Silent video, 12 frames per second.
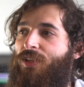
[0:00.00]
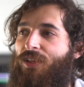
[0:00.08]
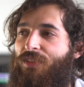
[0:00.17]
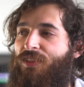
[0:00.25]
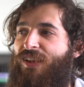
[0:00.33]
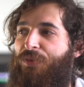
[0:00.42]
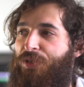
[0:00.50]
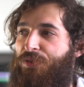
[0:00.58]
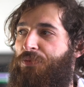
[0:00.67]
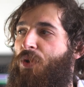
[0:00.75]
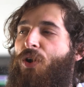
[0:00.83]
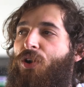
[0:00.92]
anything when
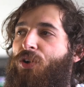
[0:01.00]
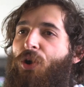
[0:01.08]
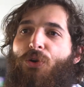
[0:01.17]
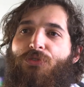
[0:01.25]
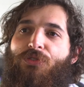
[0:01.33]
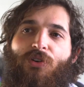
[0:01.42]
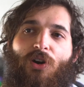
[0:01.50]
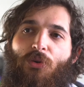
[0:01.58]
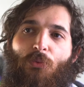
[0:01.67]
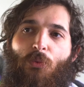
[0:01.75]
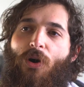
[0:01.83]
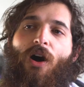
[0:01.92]
you go for a
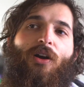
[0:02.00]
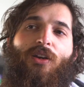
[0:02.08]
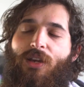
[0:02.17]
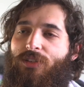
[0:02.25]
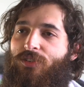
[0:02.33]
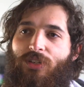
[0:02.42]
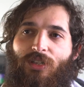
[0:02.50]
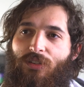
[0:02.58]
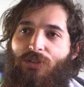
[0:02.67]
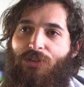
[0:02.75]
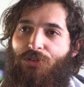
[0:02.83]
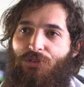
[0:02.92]
walk and you need to
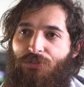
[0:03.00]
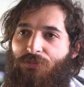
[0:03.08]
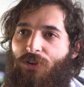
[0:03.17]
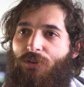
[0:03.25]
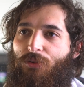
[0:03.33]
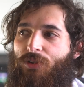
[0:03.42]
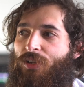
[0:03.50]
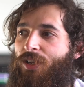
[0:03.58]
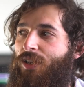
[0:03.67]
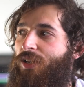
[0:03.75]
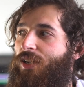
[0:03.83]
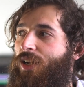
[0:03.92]
look at your phone
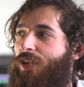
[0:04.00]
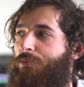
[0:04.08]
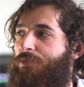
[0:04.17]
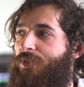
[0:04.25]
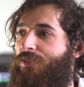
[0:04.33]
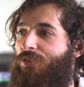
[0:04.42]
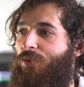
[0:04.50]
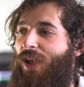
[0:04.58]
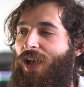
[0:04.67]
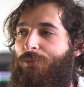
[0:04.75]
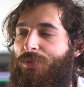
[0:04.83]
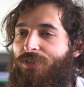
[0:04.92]
if you
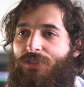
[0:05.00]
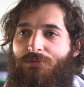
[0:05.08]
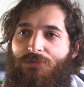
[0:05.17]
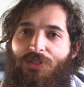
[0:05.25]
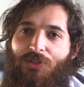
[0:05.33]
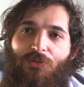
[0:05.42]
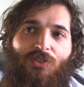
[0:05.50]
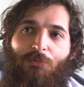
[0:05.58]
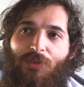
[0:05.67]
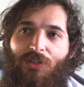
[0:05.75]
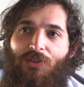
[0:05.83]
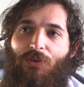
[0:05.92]
happen to do something to